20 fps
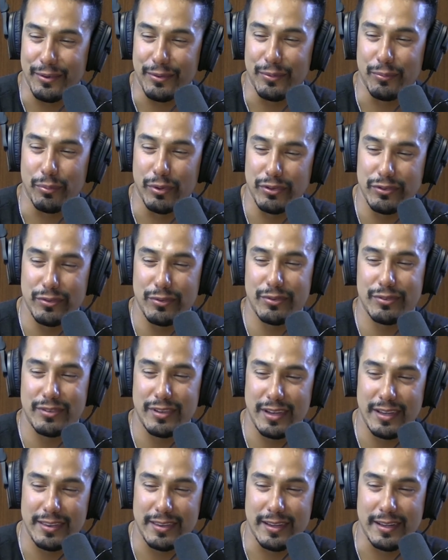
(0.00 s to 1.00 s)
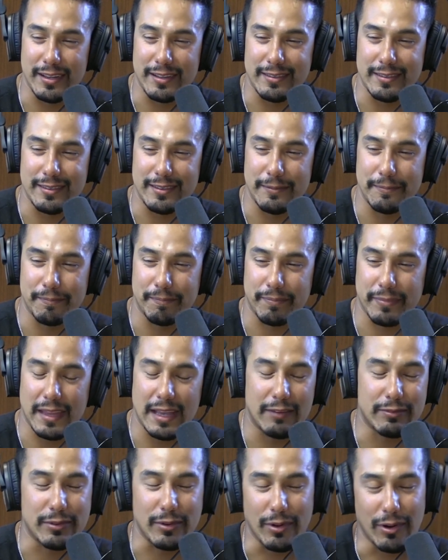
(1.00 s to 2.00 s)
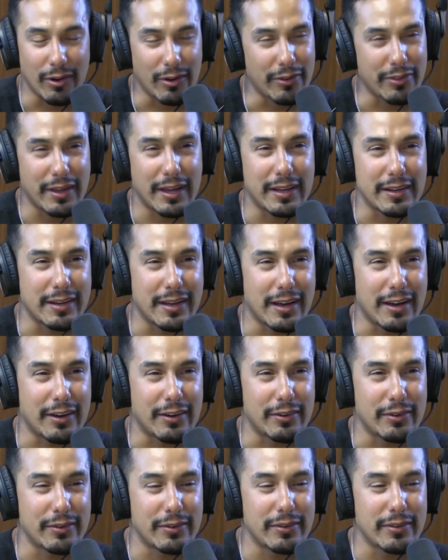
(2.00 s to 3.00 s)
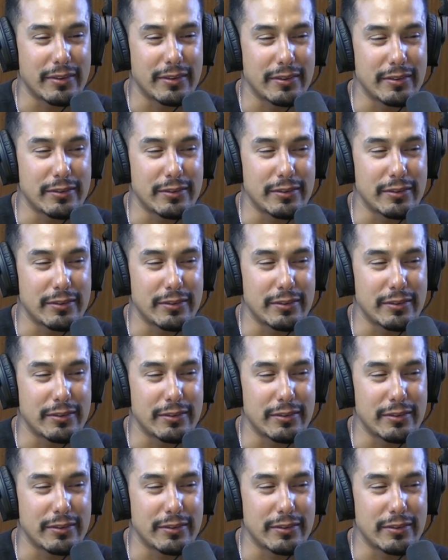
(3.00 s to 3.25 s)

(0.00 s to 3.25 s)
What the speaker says: Now, would you say that after all that now,